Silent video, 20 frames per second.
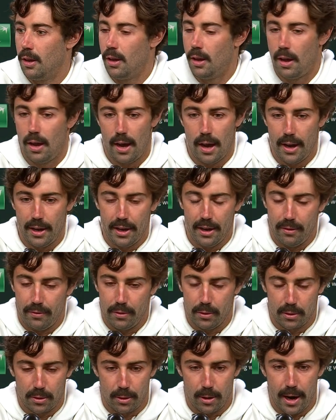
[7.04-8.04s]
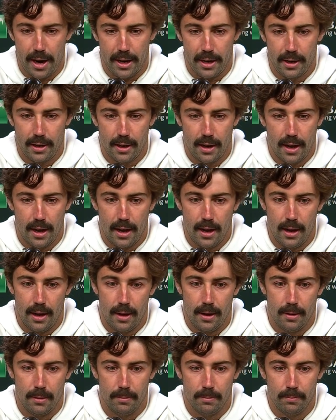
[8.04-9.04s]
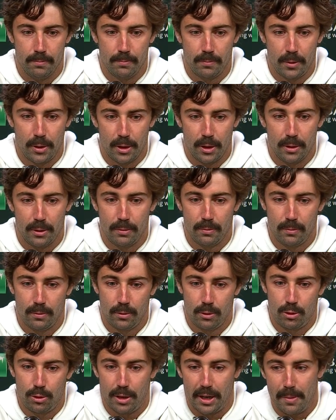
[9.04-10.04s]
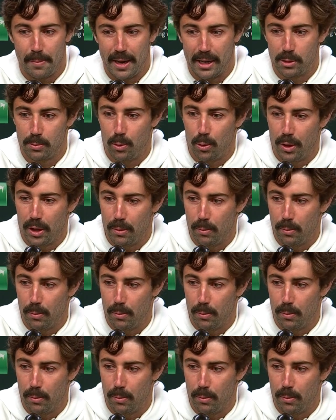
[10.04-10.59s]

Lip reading: Yeah, it feels great. You know, tricky match point.